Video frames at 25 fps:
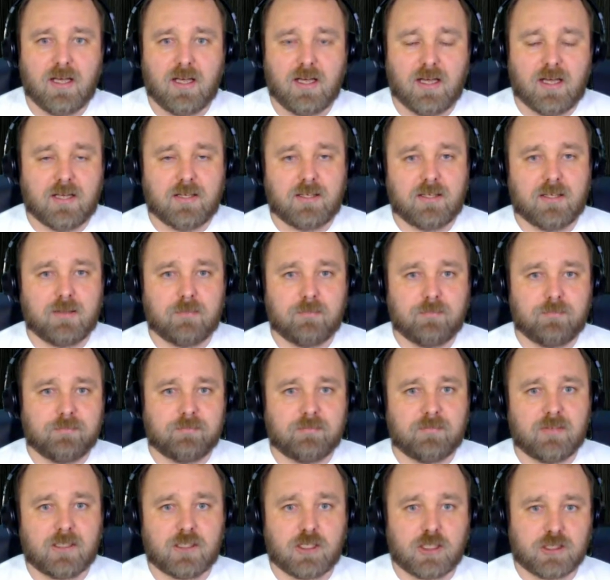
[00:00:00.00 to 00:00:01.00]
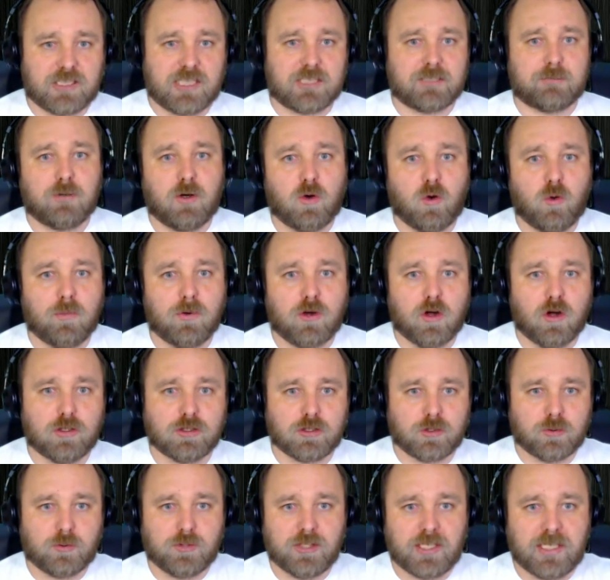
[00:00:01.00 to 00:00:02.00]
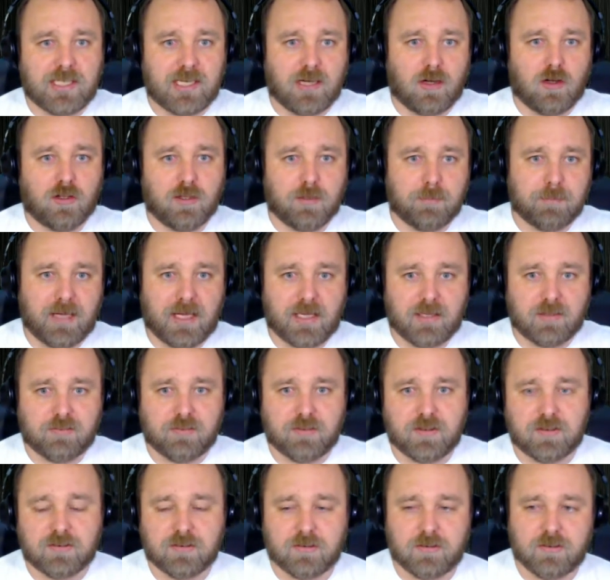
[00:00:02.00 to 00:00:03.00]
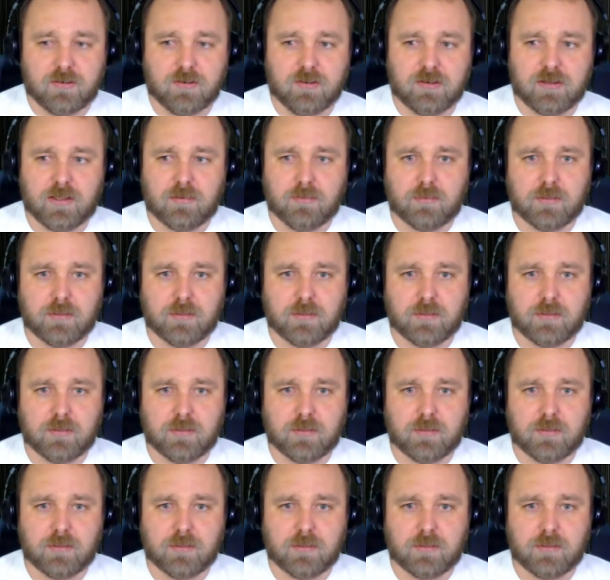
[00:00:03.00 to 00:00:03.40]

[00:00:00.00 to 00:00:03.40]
And because that's my home console, they get all the benefits and shit.